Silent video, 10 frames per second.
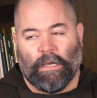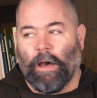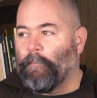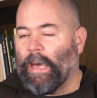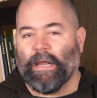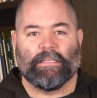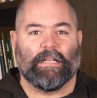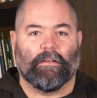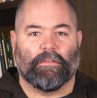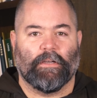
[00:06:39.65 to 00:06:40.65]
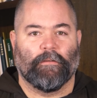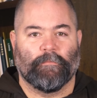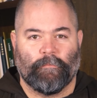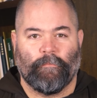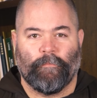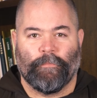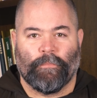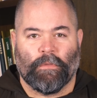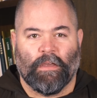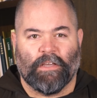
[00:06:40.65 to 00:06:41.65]
How bad is it out there?
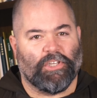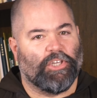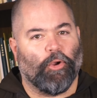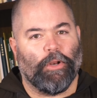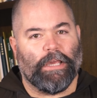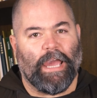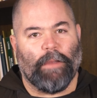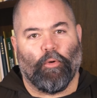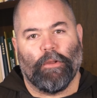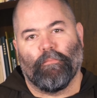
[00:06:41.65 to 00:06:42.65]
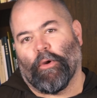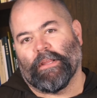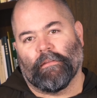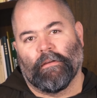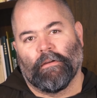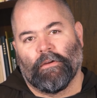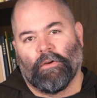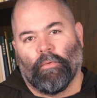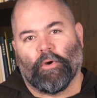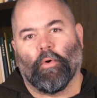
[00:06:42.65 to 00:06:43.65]
A security camera in Britain
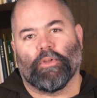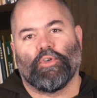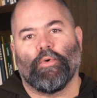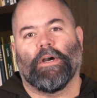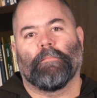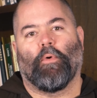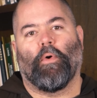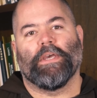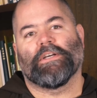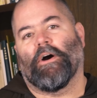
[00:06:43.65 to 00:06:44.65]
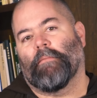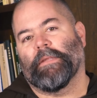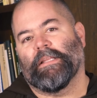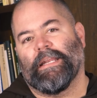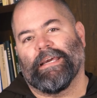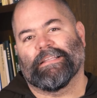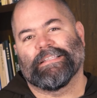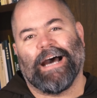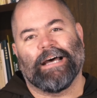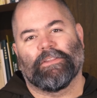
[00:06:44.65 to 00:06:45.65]
recorded two young boys calmly leading a
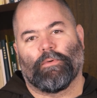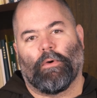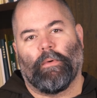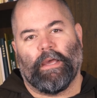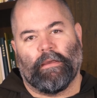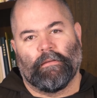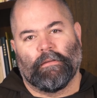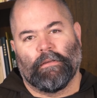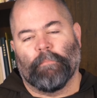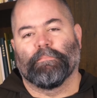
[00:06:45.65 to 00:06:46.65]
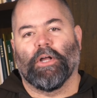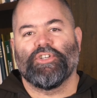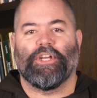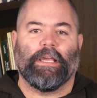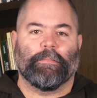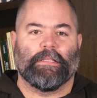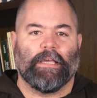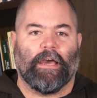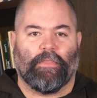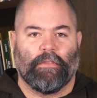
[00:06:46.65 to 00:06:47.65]
toddler away and bludgeoning him to
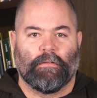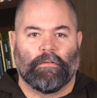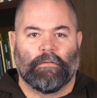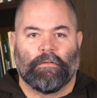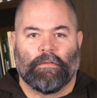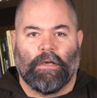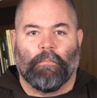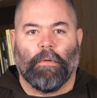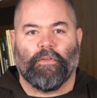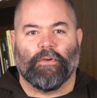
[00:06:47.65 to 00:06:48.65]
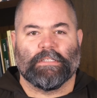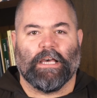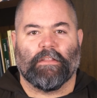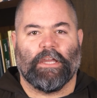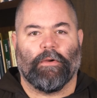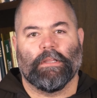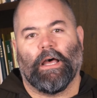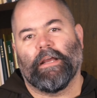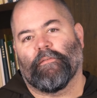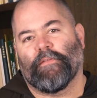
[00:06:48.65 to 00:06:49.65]
death. A mother in South
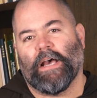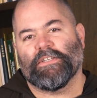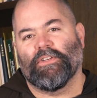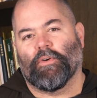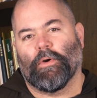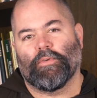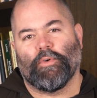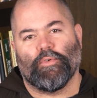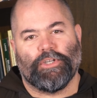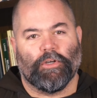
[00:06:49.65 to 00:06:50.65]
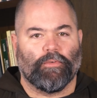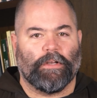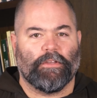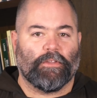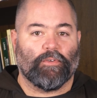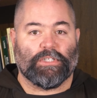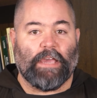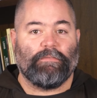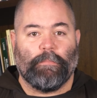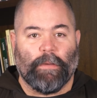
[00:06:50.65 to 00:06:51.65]
Carolina fastened her own two children into their
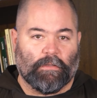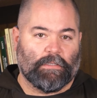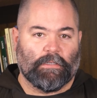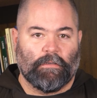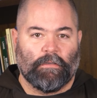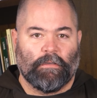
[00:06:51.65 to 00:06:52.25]
safety belts